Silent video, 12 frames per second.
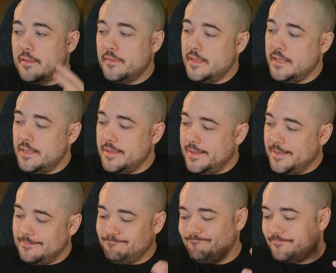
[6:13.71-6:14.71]
The
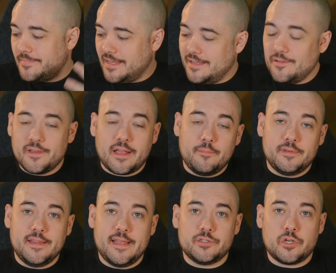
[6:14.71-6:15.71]
um, you know, the come
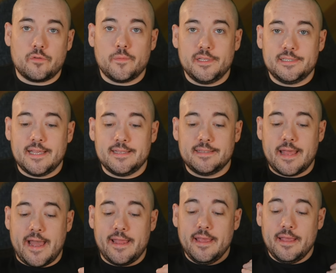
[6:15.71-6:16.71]
to the edge card really says
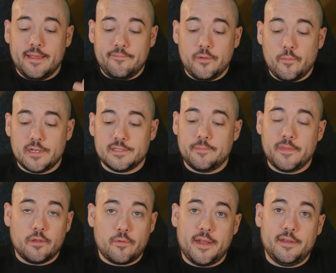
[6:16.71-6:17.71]
that if you want
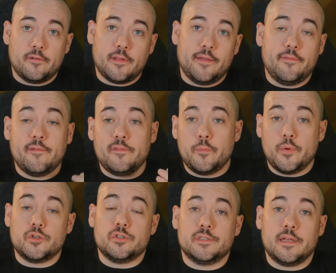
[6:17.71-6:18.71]
something great in your life, you have to
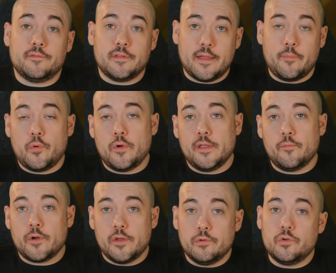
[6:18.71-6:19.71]
push yourself to that point
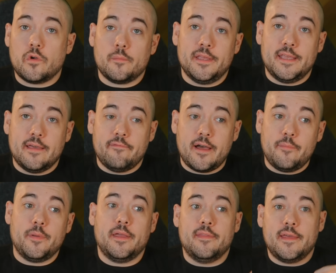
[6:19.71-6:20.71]
where you would normally give
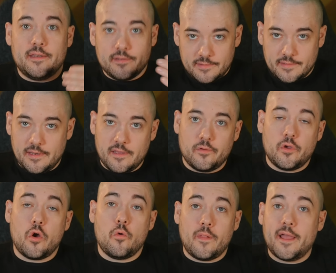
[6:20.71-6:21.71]
up and then, you know,
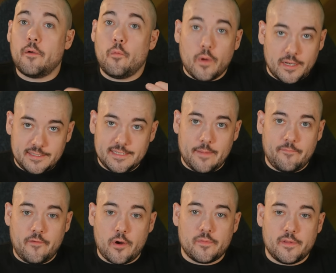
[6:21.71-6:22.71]
go like one step
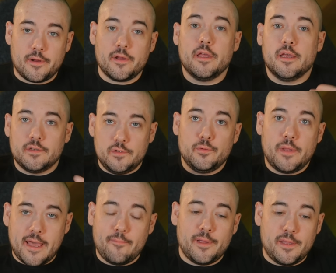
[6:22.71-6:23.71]
farther to
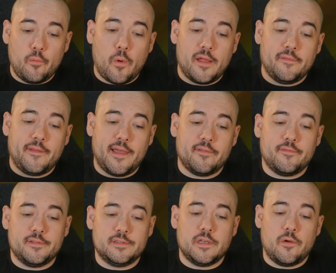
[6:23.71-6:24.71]
get what you want in
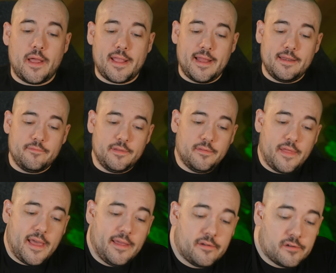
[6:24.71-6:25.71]
life. So I kind of feel
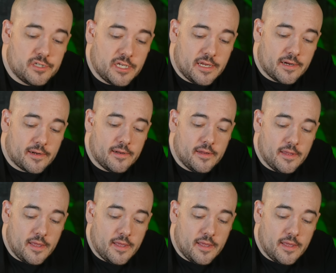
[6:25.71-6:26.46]
that energy here.